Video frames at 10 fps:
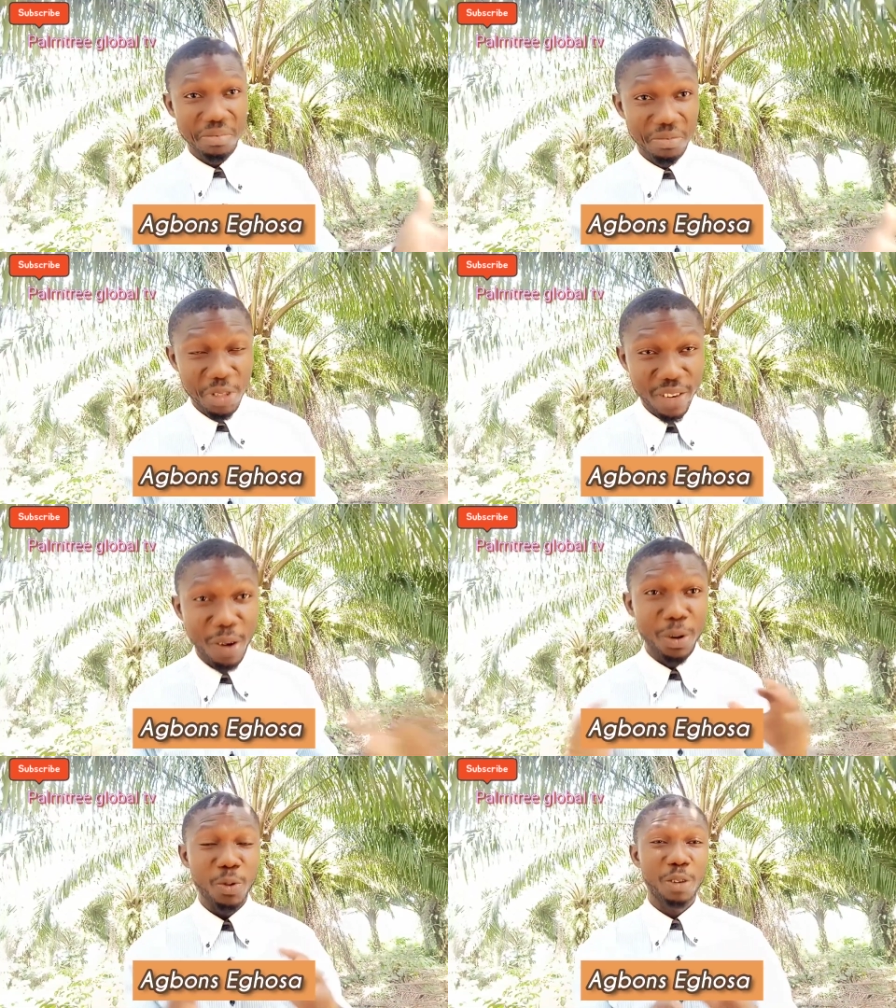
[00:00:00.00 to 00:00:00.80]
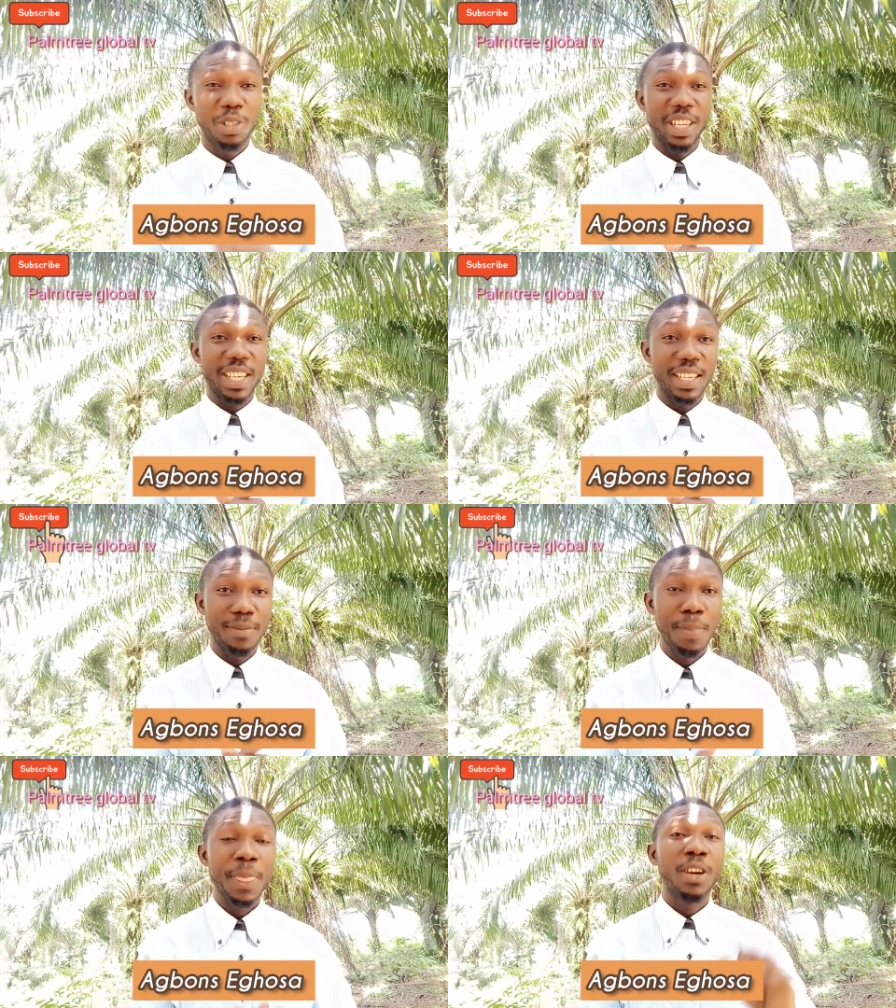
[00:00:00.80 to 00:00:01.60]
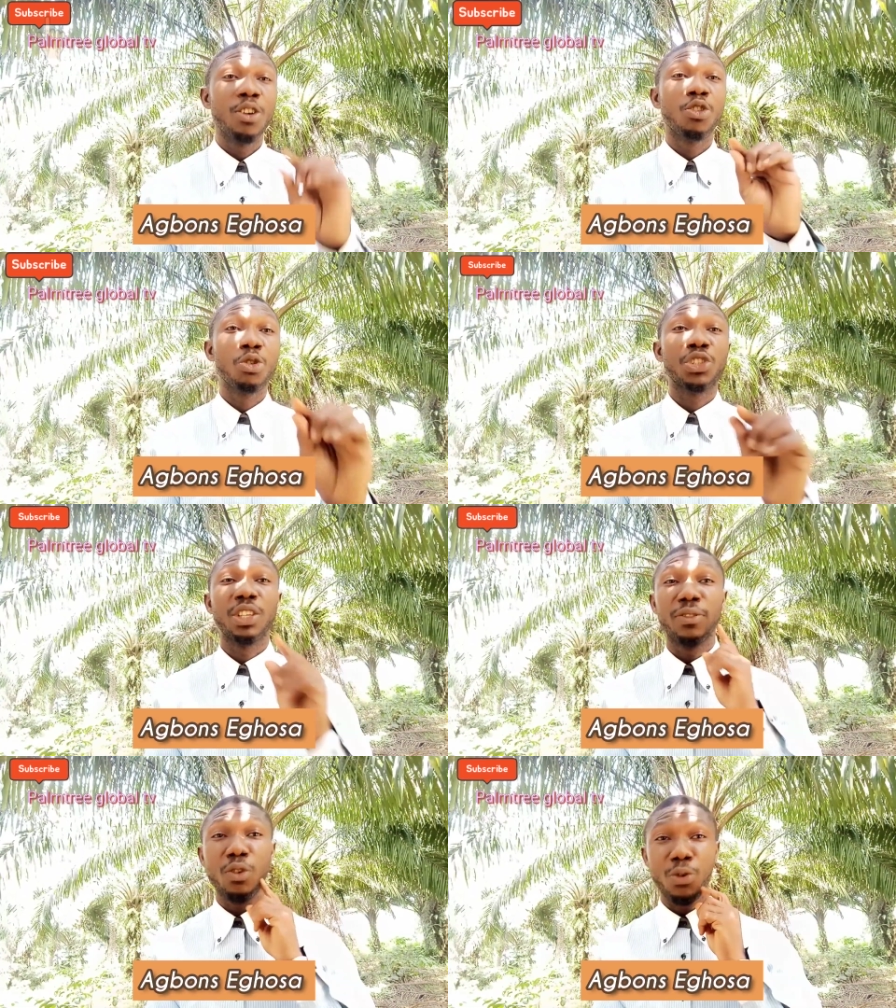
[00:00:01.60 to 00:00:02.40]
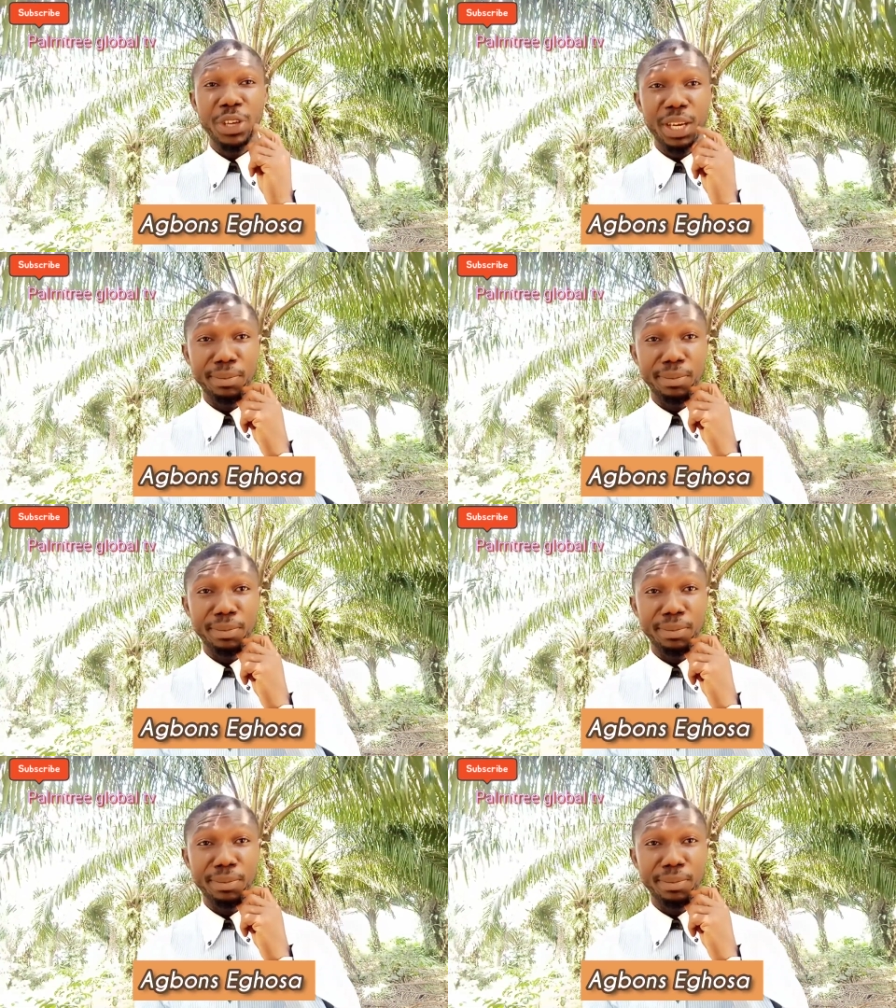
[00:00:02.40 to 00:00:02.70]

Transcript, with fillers: Whichever way you want to take it. Roasting of cocoyam.